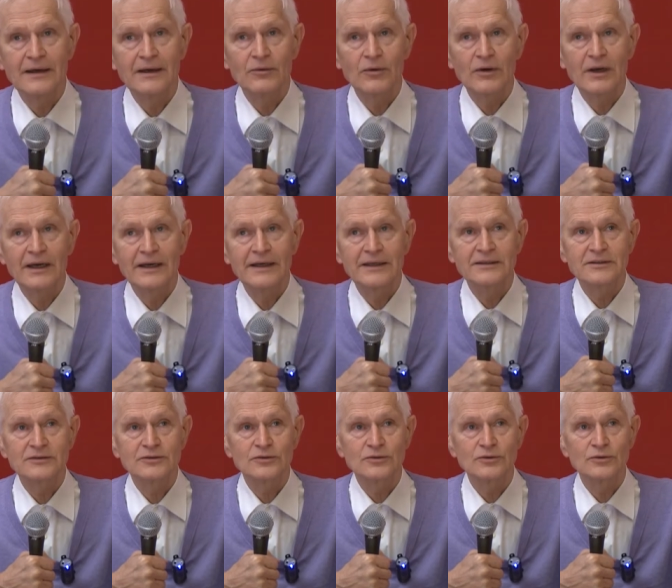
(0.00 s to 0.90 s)
I would
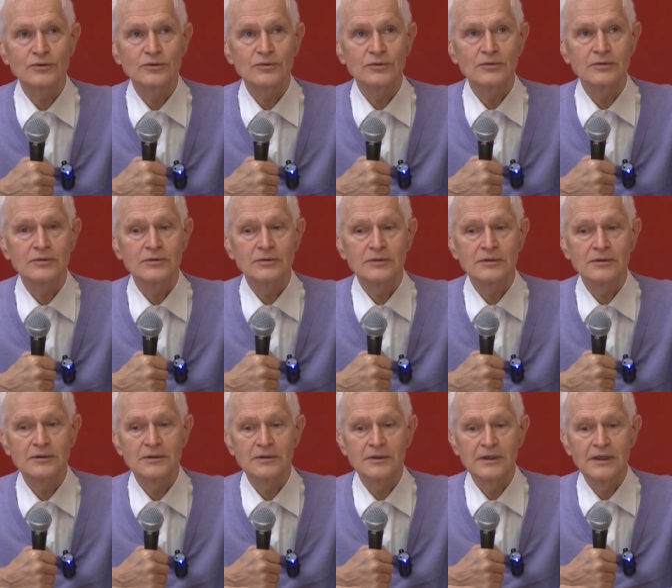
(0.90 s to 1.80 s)
like to
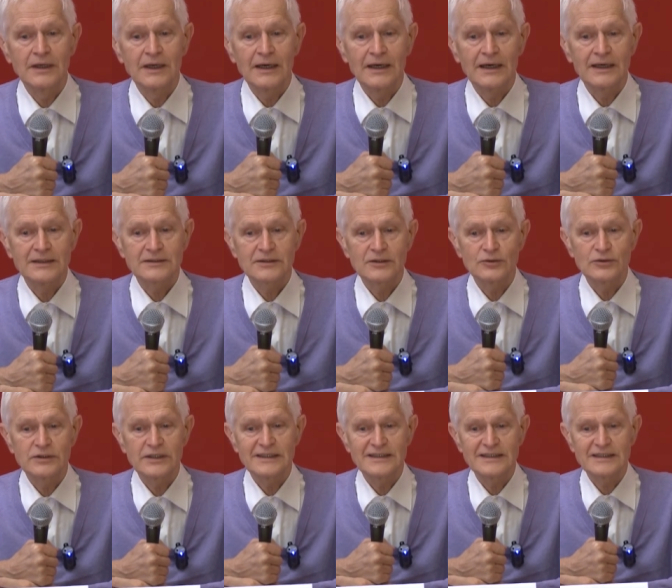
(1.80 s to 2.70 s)
ask you
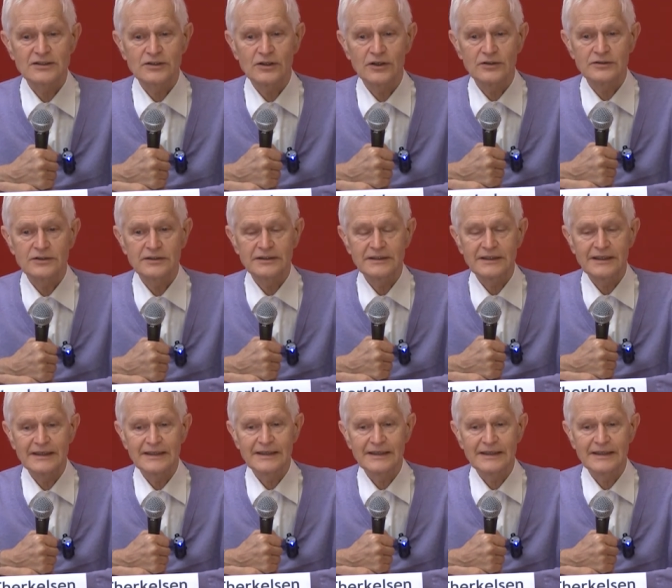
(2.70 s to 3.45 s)
to discuss,